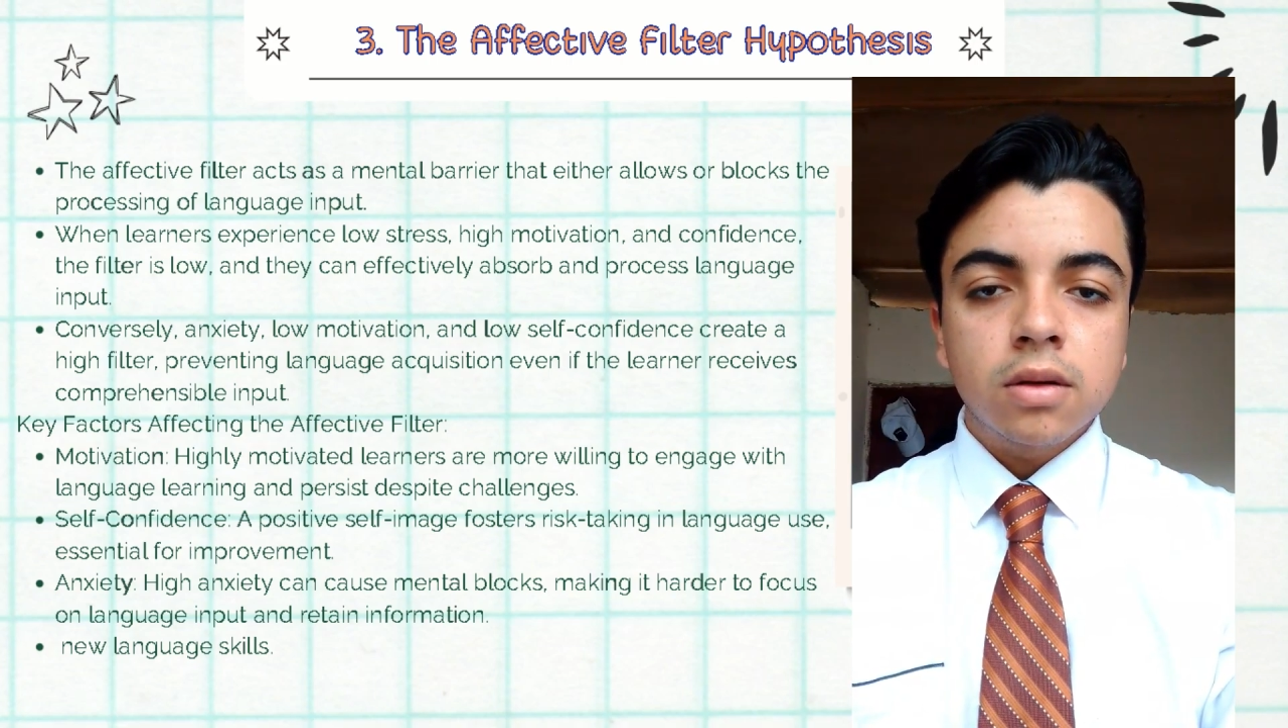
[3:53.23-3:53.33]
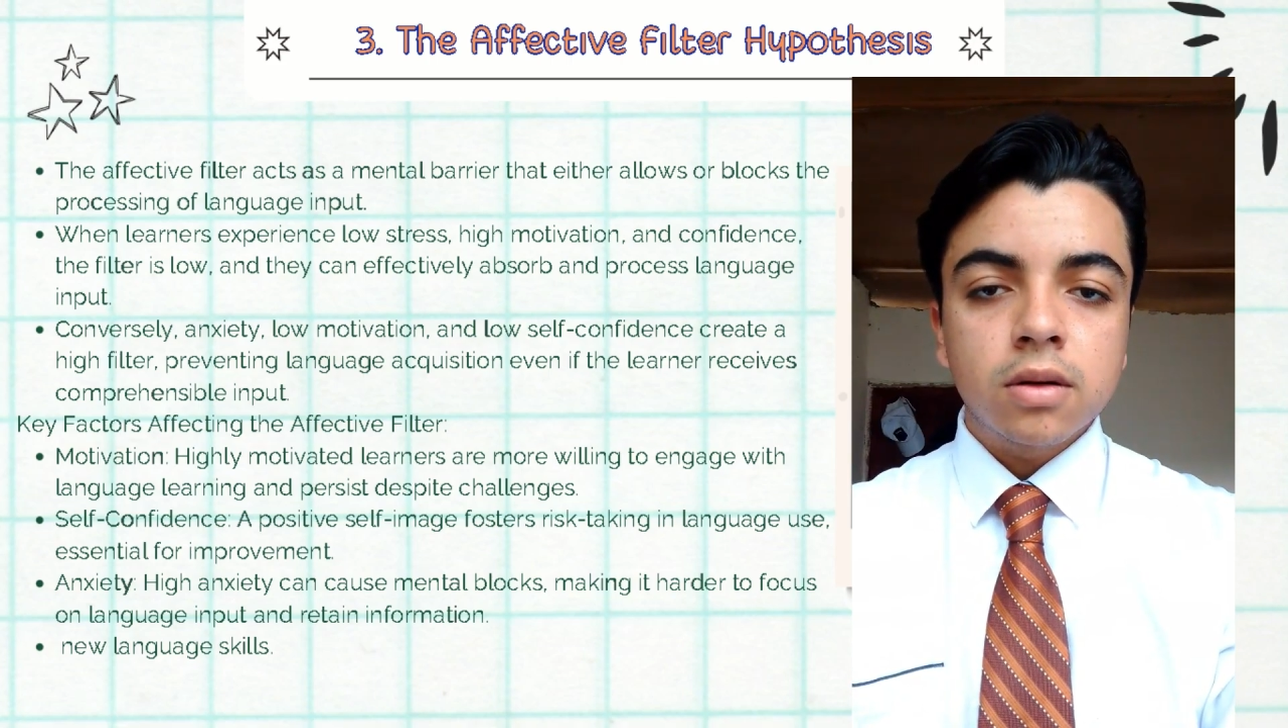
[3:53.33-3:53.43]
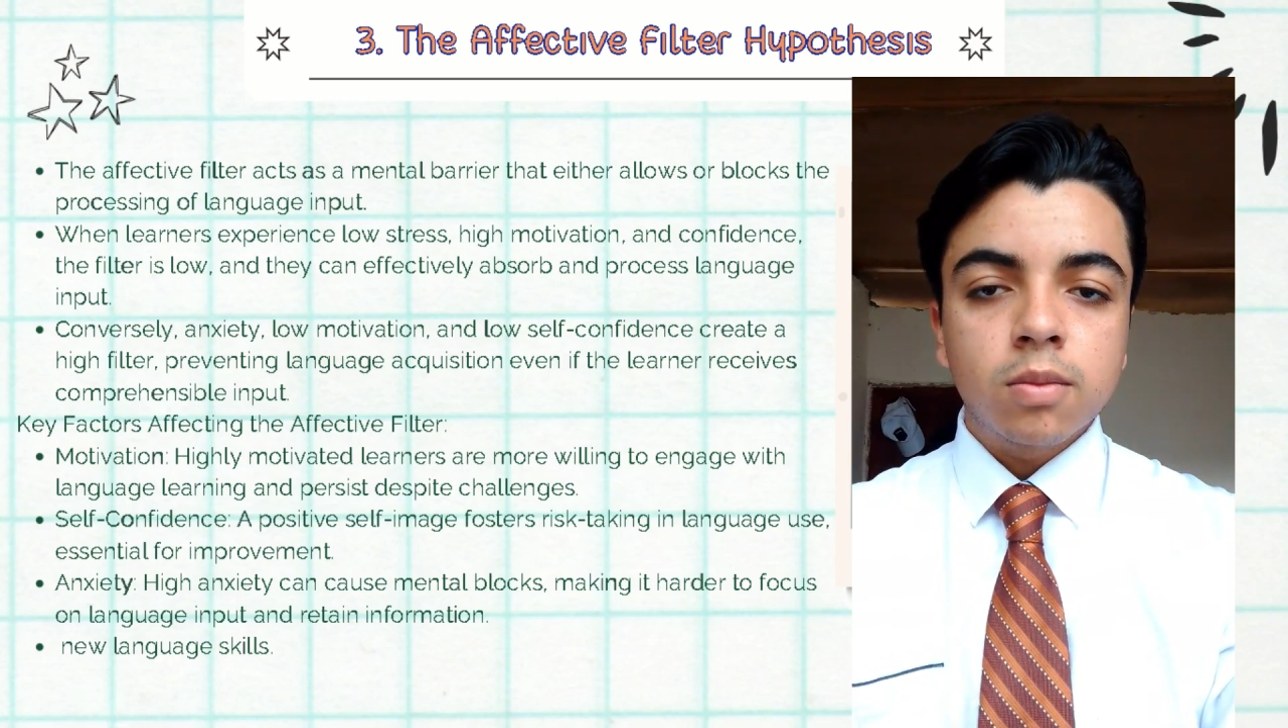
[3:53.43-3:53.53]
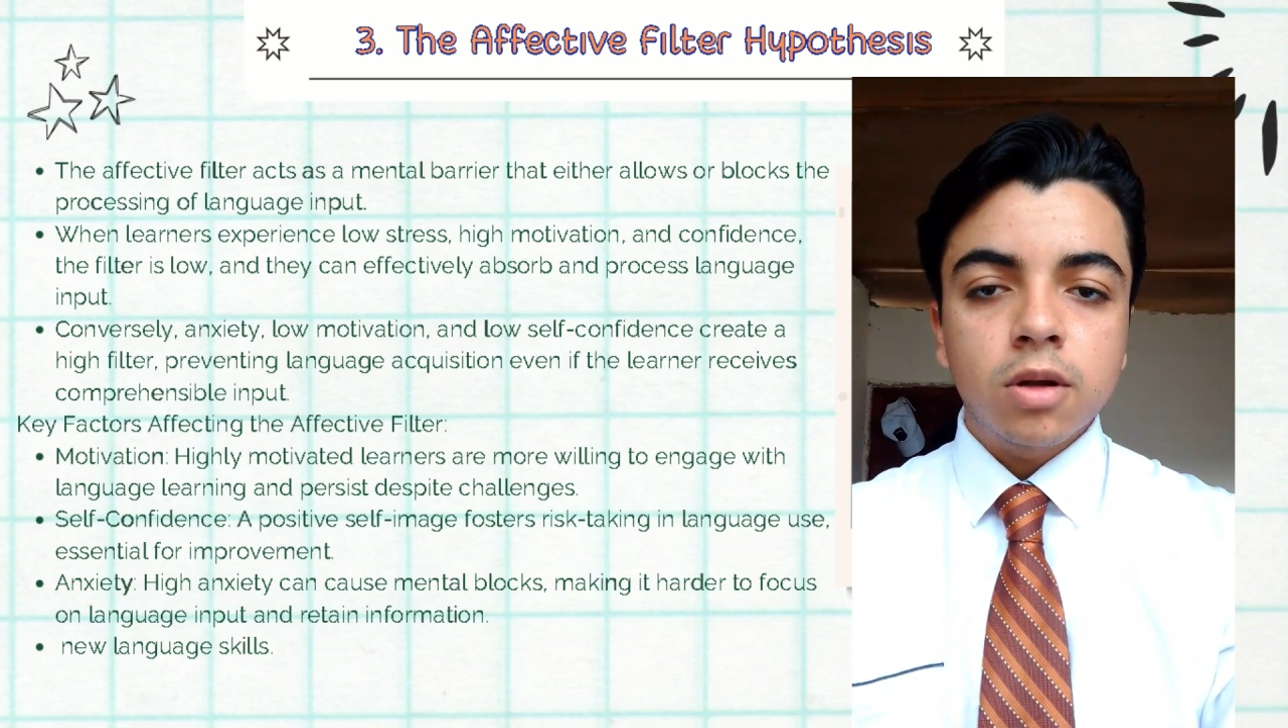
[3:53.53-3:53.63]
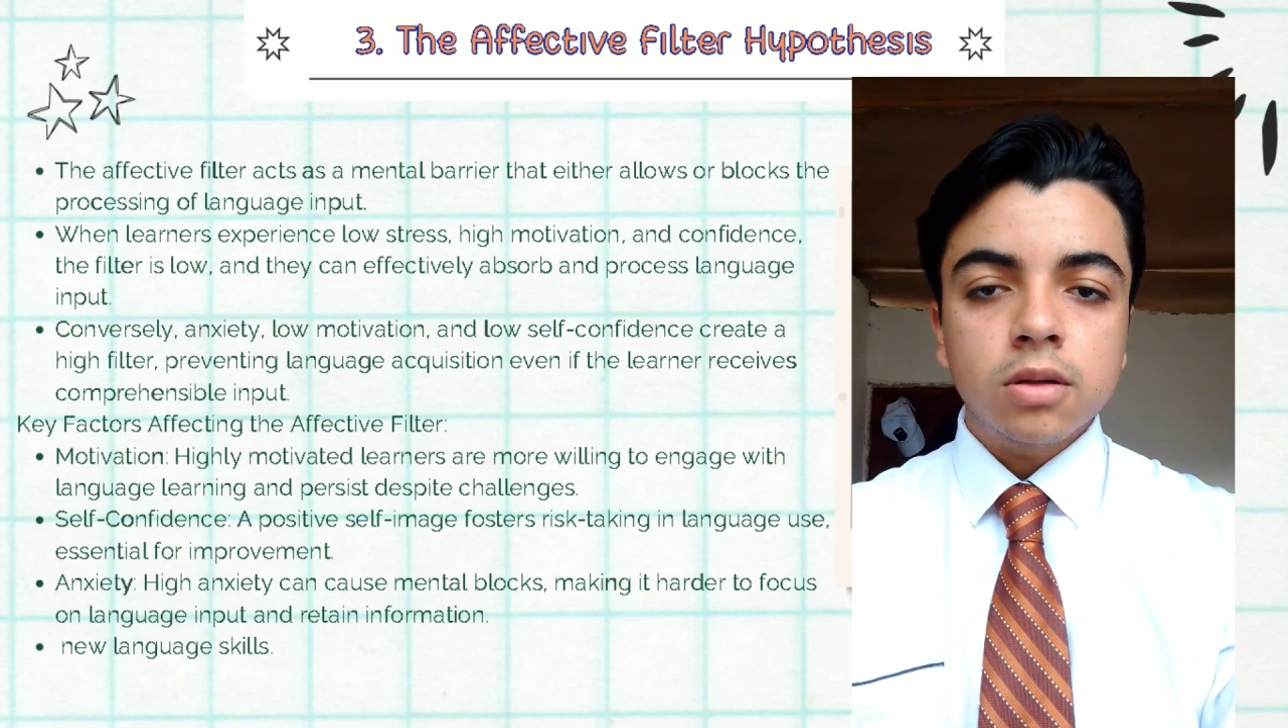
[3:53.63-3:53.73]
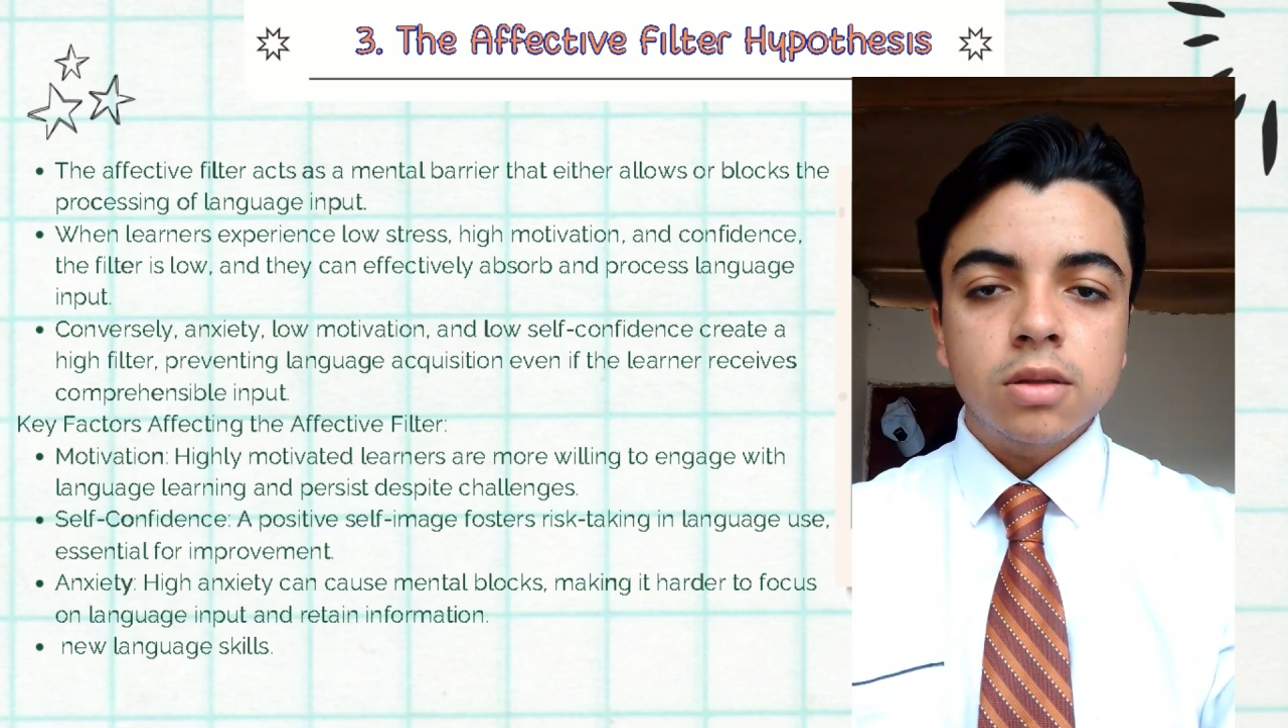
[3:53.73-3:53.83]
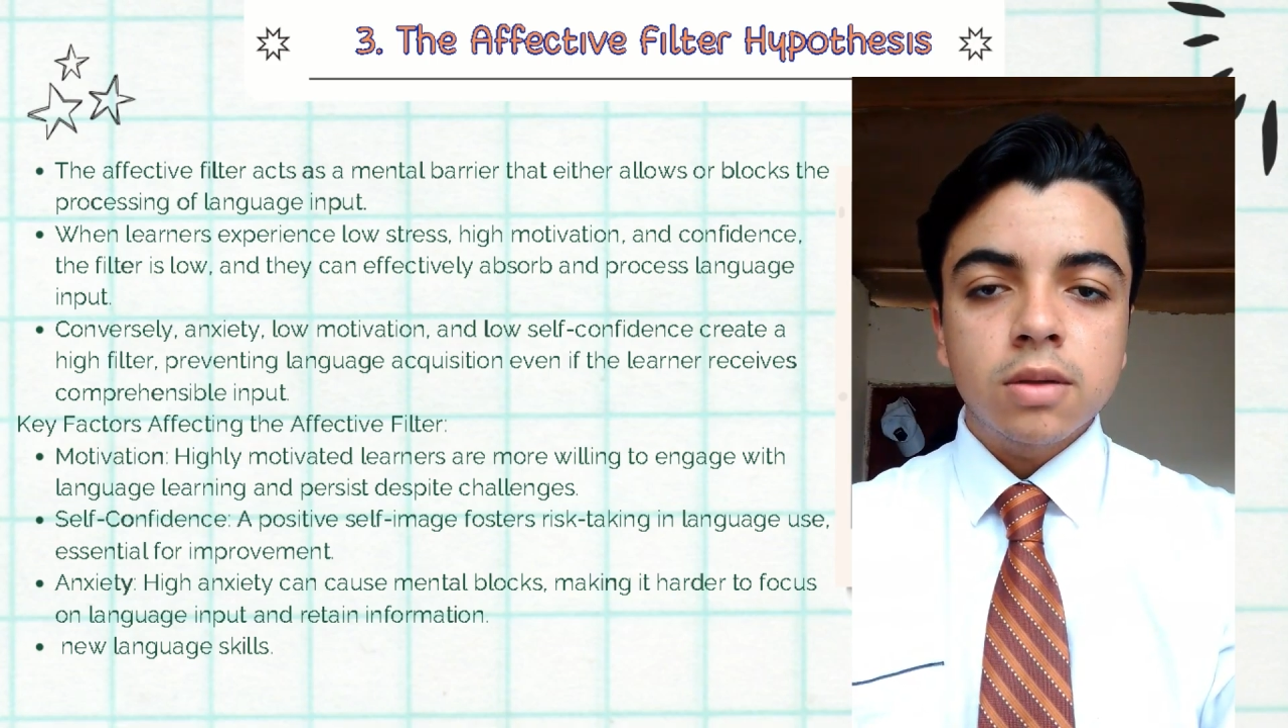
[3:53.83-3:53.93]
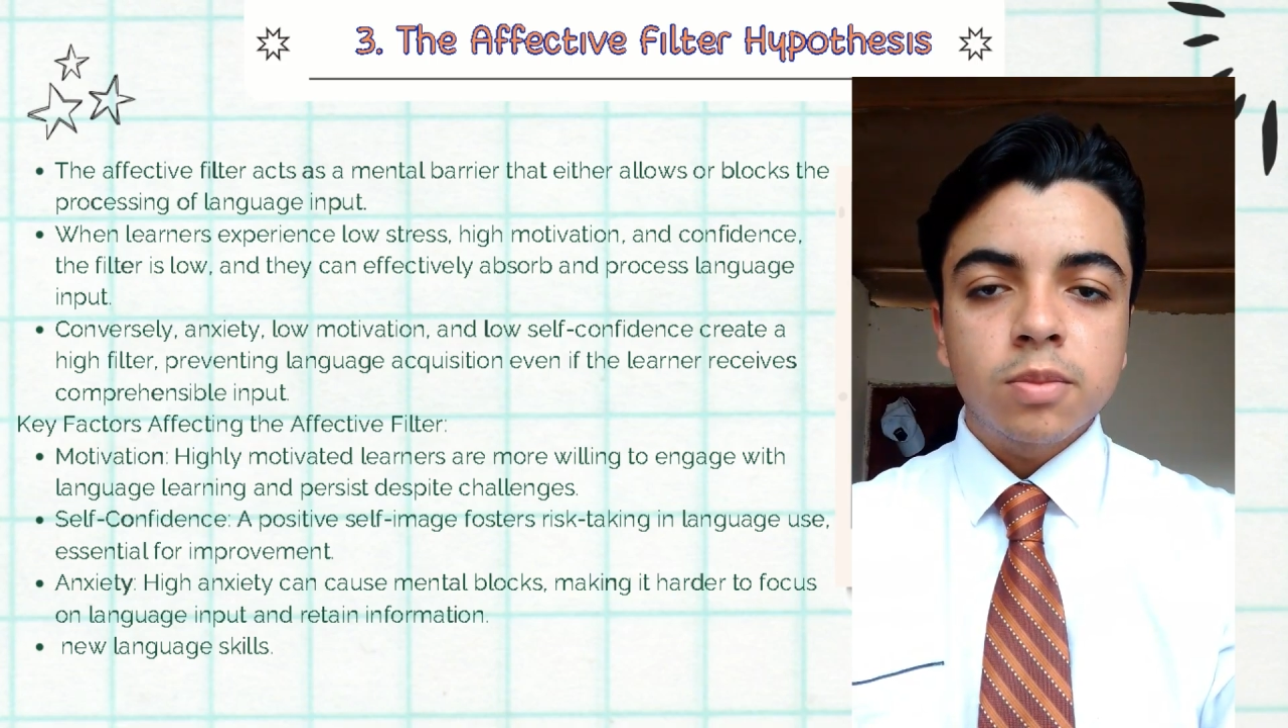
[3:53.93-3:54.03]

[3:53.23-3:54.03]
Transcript: or blocks the